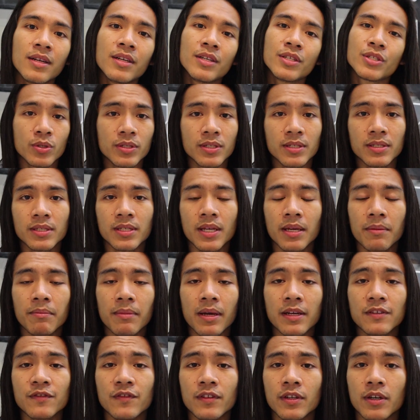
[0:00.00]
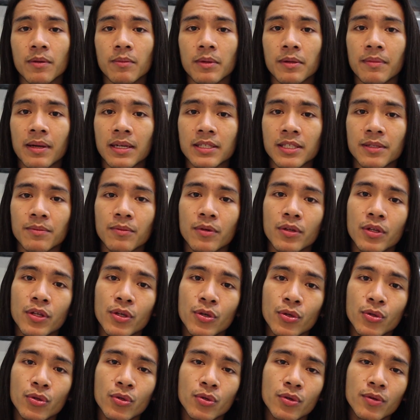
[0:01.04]
So it's the same as Phenomenal Basketball,
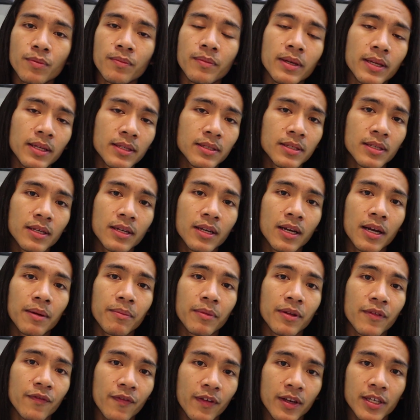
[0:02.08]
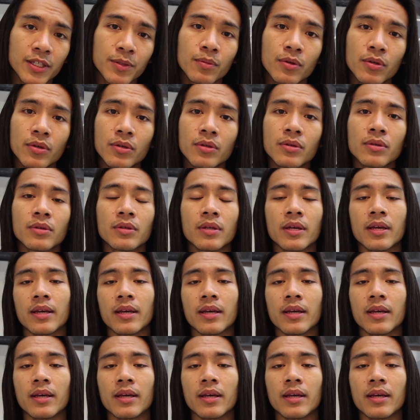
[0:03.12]
YouTube, Instagram, and Facebook.